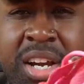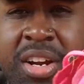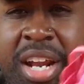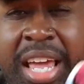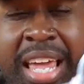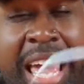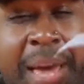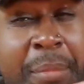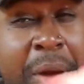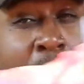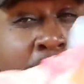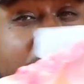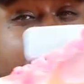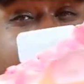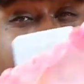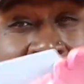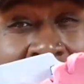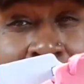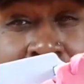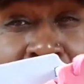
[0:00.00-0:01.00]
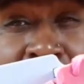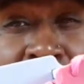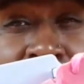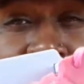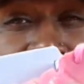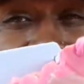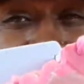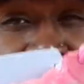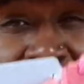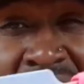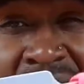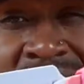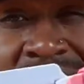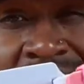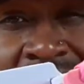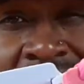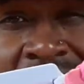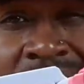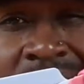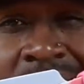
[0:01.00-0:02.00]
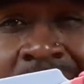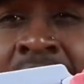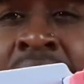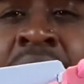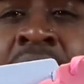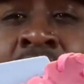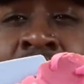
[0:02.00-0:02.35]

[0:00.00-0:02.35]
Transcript: and they came out with a black pair just like that.